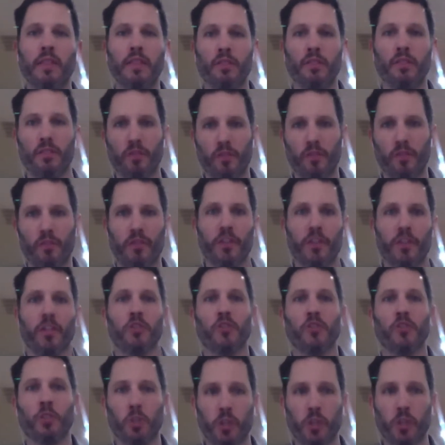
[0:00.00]
the
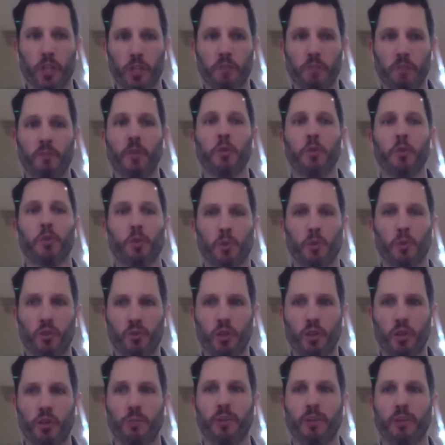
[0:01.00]
uncertainty in the future was starting
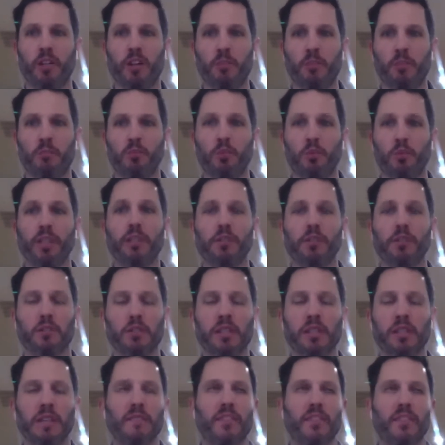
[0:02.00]
to become real.
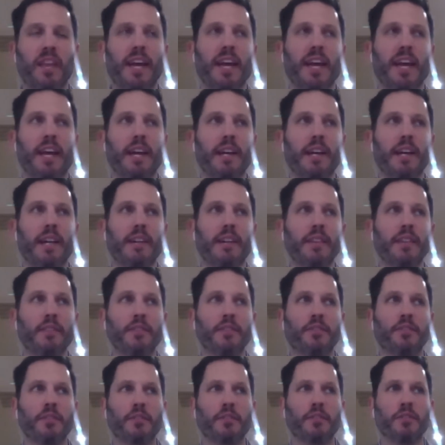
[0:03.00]
And
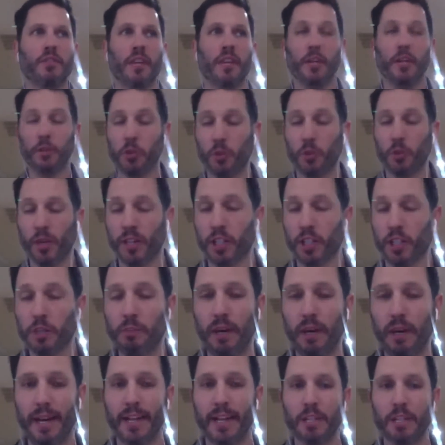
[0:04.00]
the interest rates
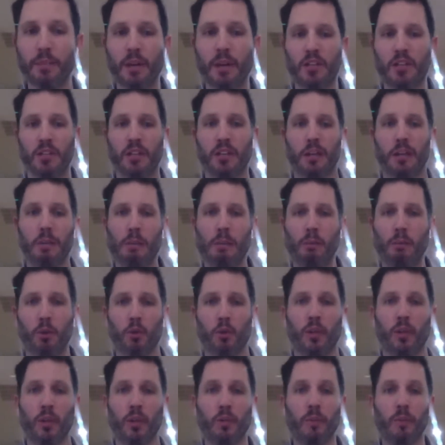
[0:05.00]
spiked because a lot of people were trying to
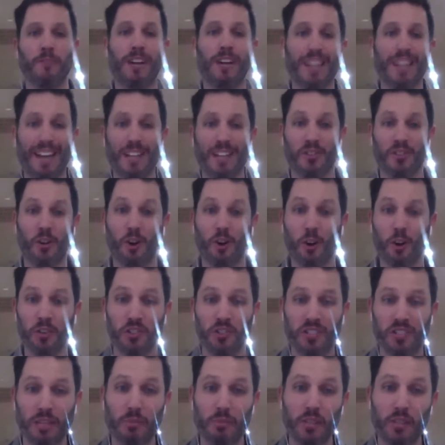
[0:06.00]
refinance all at the
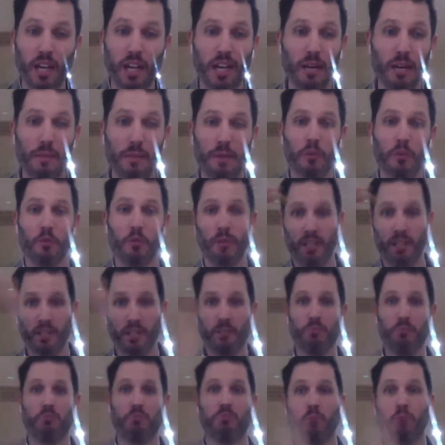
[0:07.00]
same time. That was making the
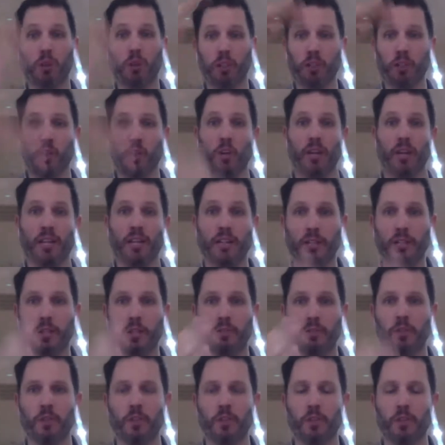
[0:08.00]
market go like this for
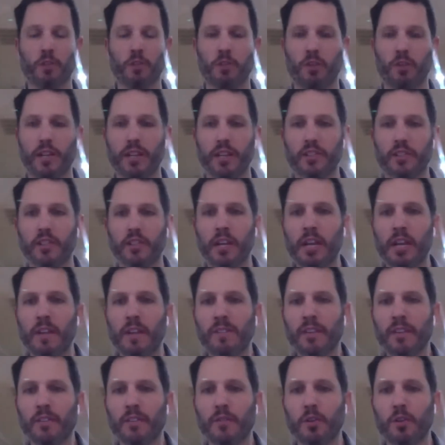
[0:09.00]
interest rates.
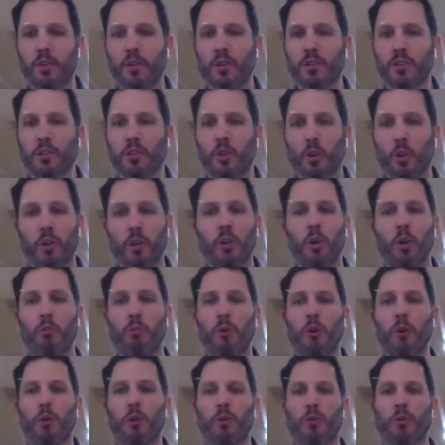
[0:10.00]
For current
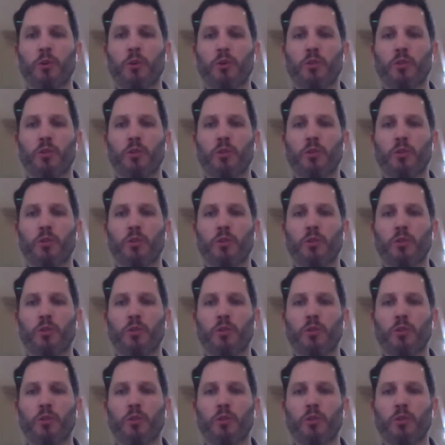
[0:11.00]
homeowners